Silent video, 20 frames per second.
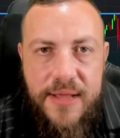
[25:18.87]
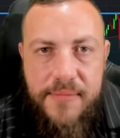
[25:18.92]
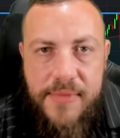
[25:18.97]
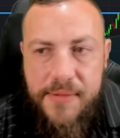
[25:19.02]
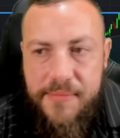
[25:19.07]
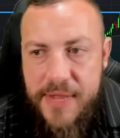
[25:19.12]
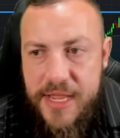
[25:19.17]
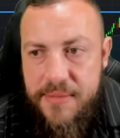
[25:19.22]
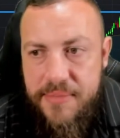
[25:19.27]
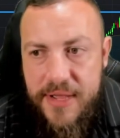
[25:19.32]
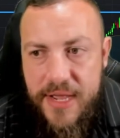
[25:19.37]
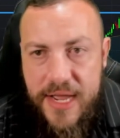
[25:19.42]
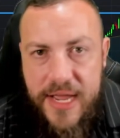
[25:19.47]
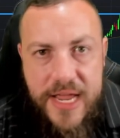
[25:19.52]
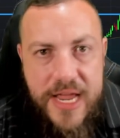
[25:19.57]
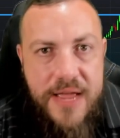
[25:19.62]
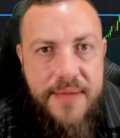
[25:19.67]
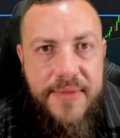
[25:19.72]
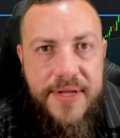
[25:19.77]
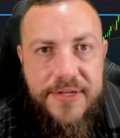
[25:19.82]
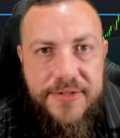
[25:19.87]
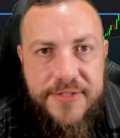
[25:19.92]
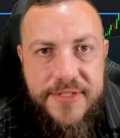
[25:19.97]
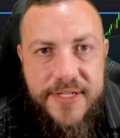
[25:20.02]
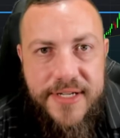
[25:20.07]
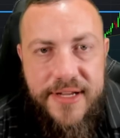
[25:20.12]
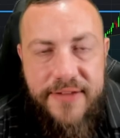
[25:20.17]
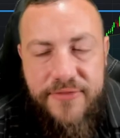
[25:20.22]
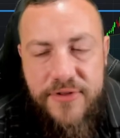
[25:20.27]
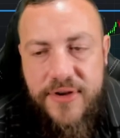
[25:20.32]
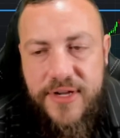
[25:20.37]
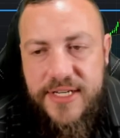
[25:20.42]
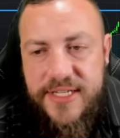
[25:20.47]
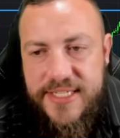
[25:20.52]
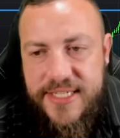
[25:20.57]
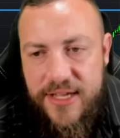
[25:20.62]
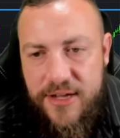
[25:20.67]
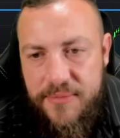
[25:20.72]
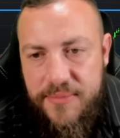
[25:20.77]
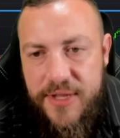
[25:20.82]
But maybe I am interested. If you can
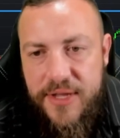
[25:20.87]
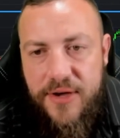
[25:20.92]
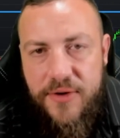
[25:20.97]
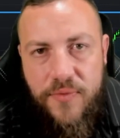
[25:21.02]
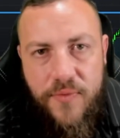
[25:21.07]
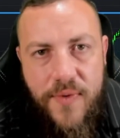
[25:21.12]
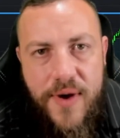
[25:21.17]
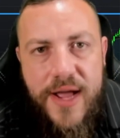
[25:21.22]
sell me on